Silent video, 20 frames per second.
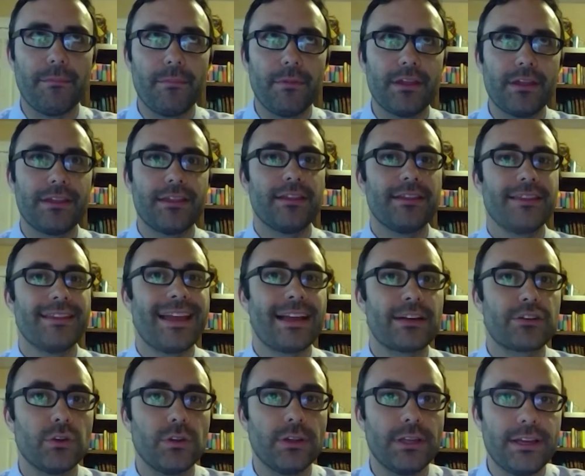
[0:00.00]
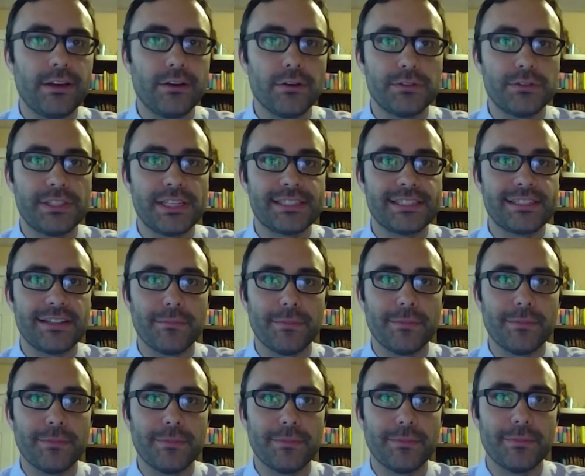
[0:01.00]
the natural ecosystem.
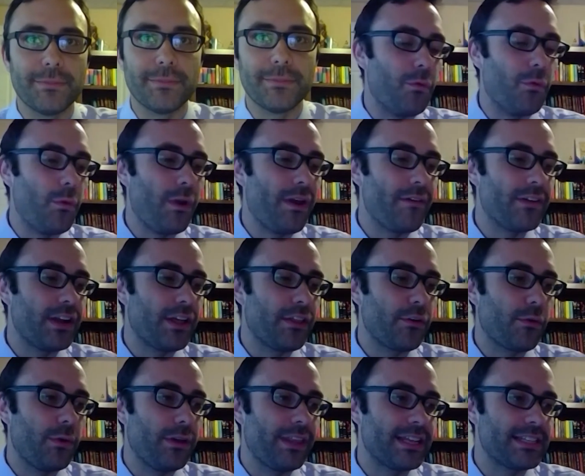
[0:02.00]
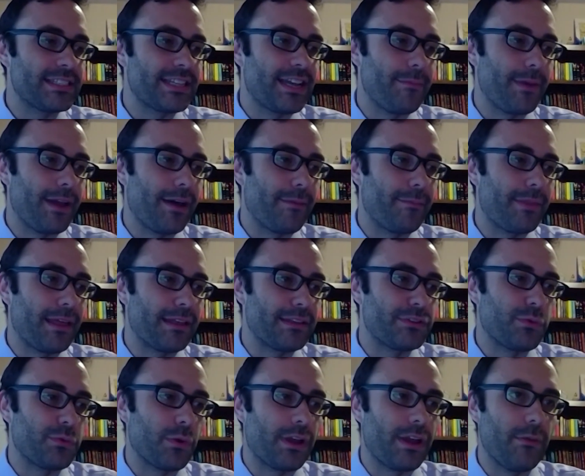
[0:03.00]
We have another one that's coming up
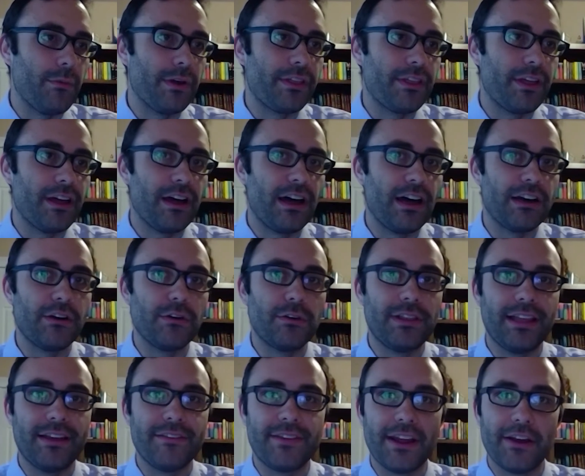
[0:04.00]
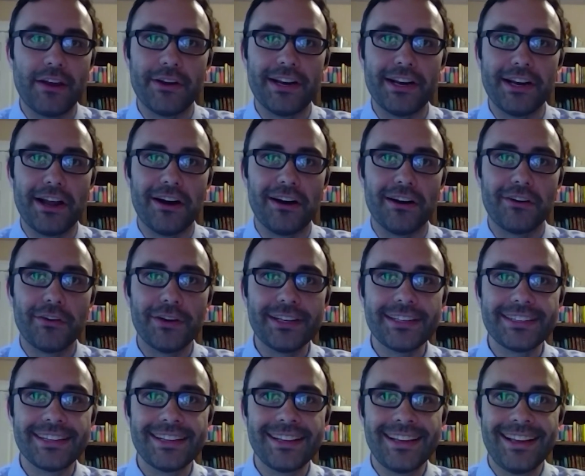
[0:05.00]
that's working with autoclaved aerated concrete,
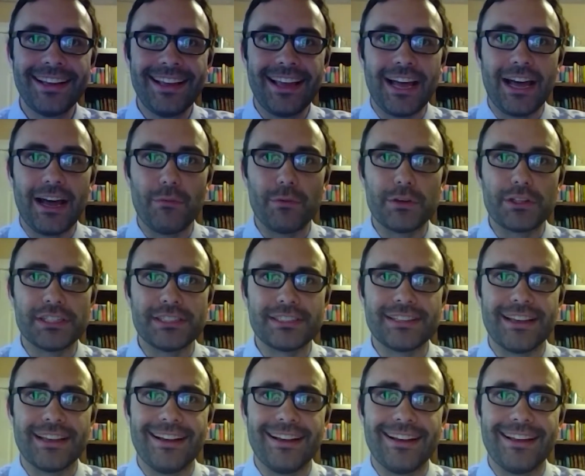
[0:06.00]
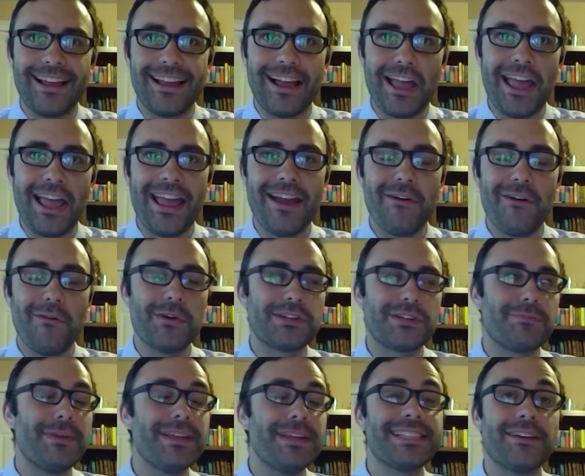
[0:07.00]
which
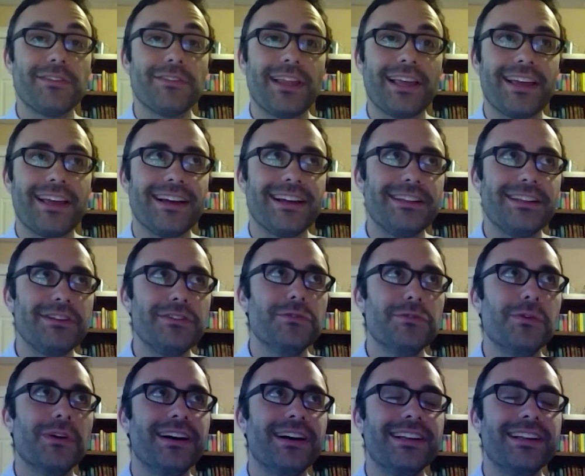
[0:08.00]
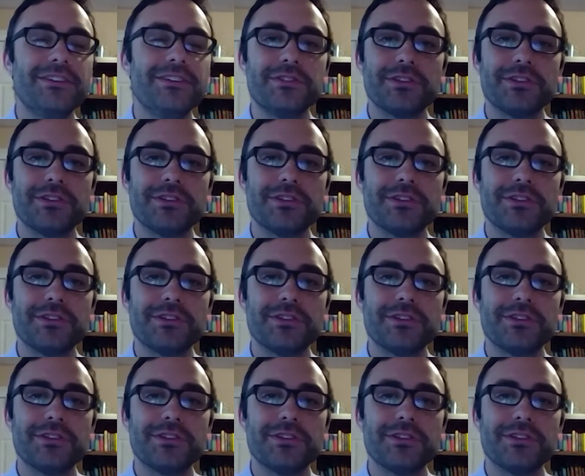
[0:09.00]
may sound like a new